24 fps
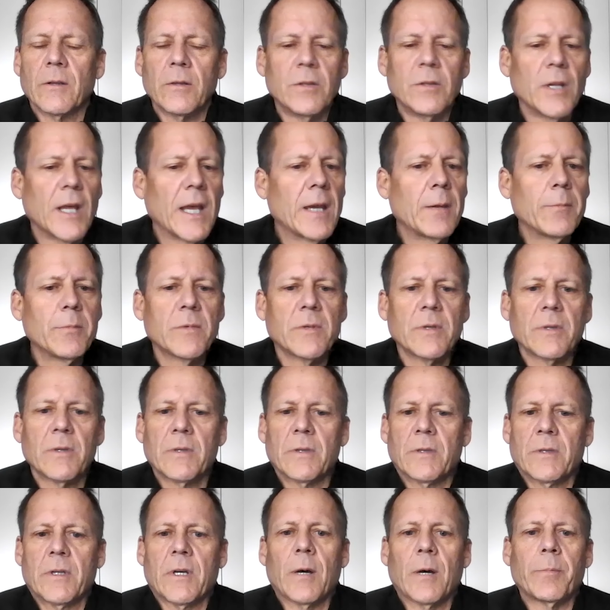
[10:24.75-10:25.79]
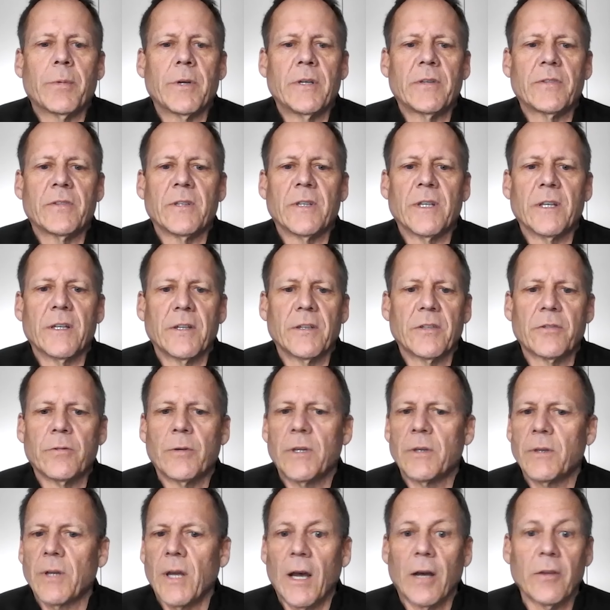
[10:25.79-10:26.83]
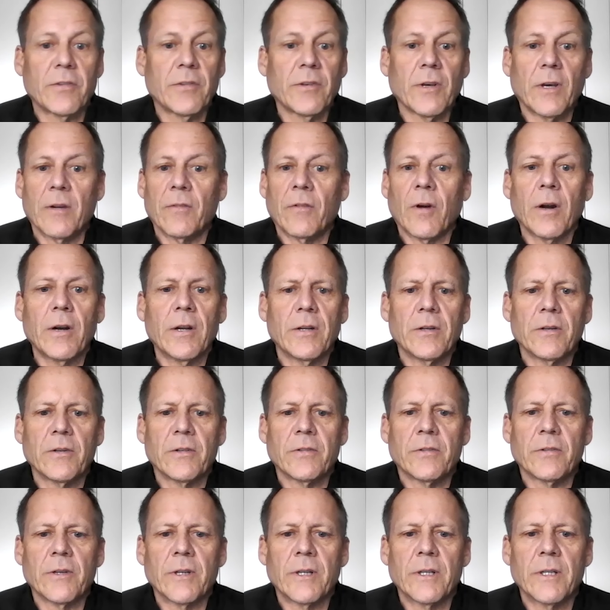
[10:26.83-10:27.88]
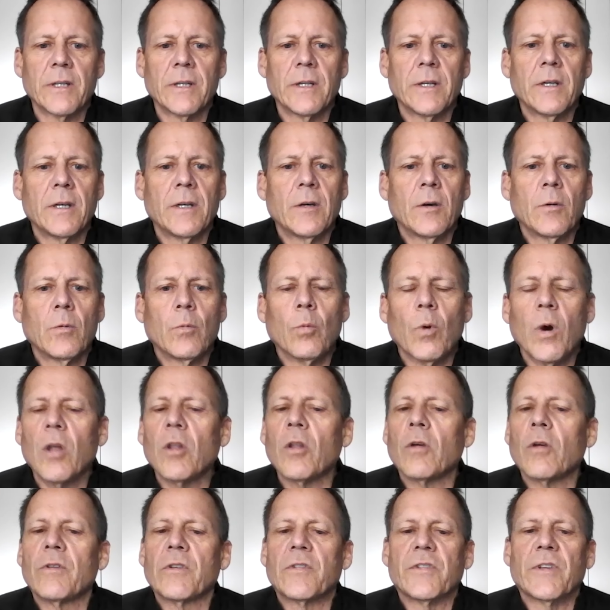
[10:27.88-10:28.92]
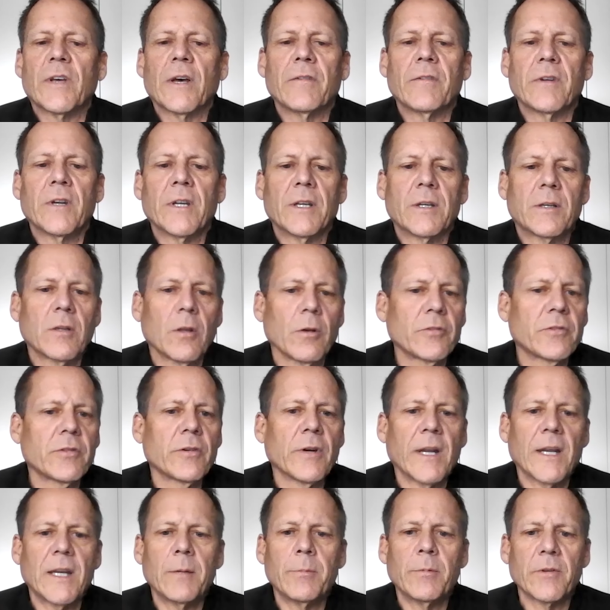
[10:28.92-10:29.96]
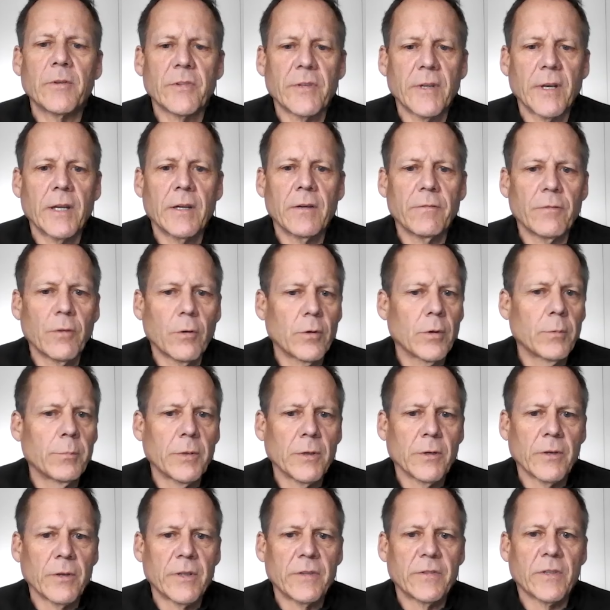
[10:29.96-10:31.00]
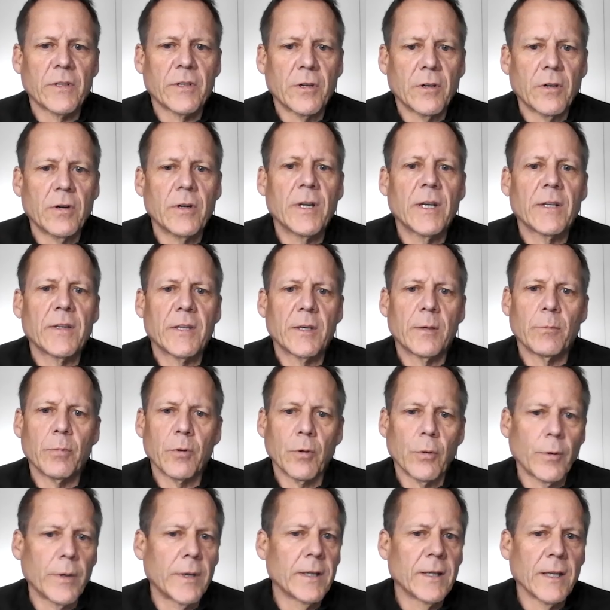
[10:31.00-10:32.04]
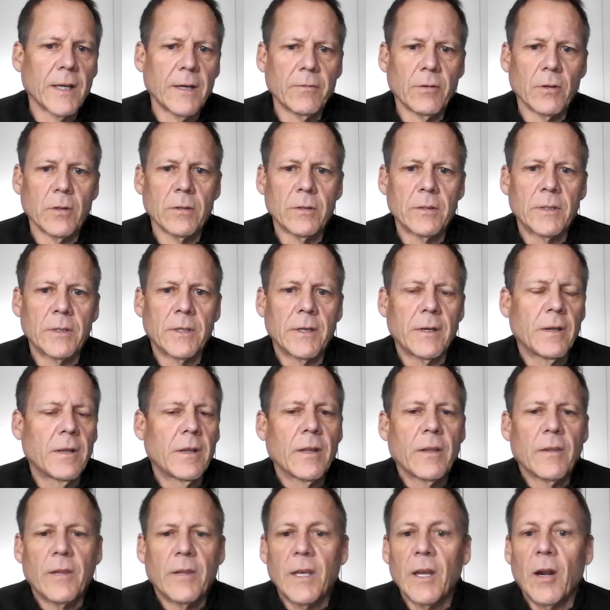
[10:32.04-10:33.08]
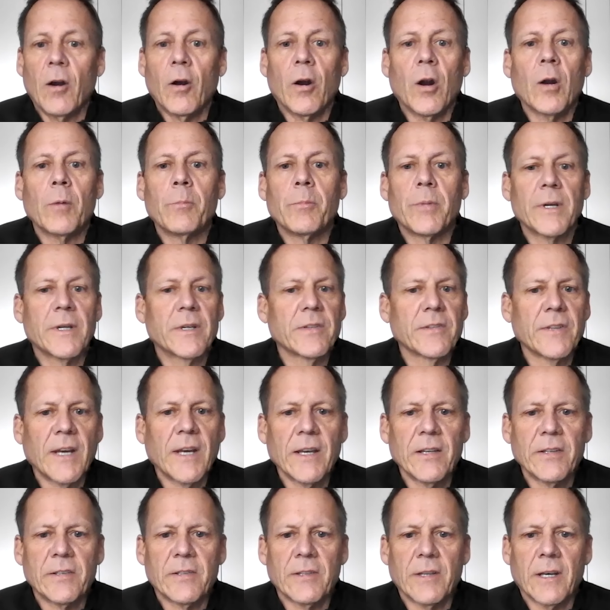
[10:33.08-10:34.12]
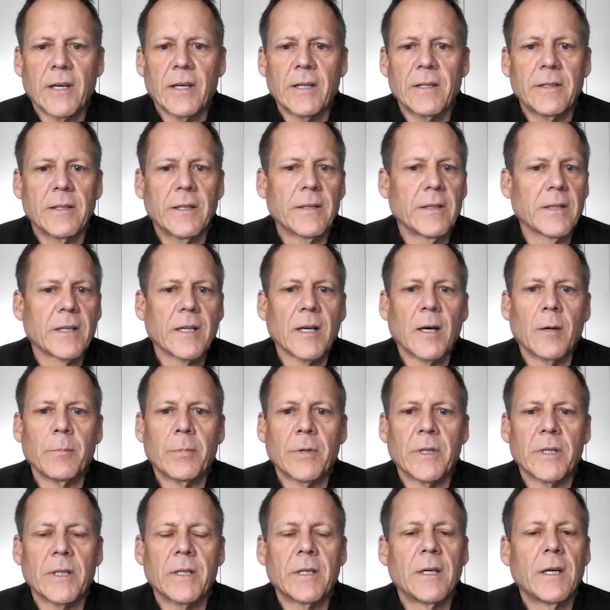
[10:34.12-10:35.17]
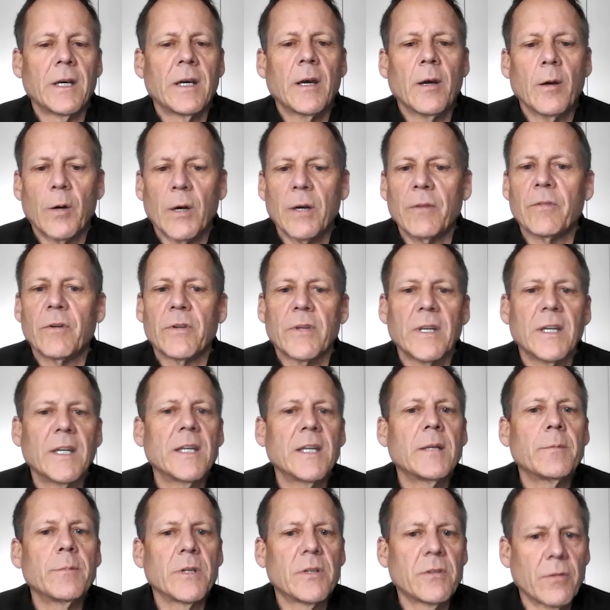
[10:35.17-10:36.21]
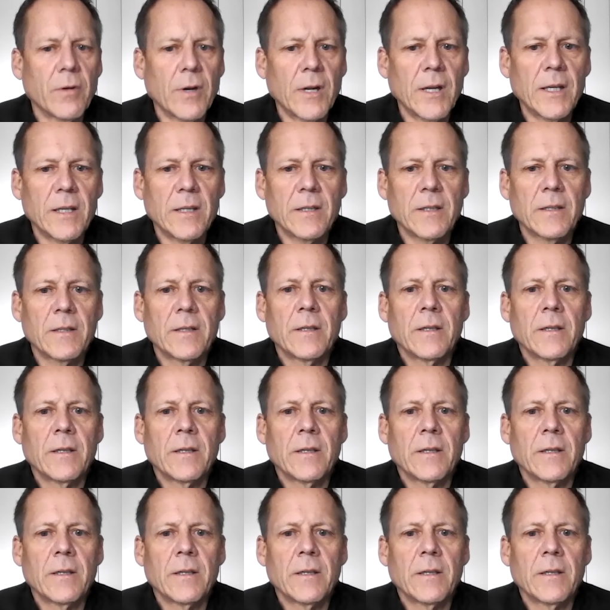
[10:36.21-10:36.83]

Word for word: named companies in the industry outside of our industry. Well over seventy, closer to eighty percent of vulnerabilities occur at the employee level. They are our biggest asset in the company. However, they need to be trained.